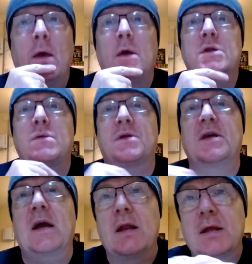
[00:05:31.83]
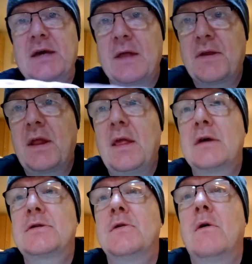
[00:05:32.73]
Just 1 second, let's get to the next
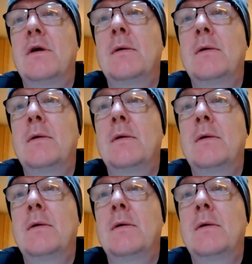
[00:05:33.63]
story.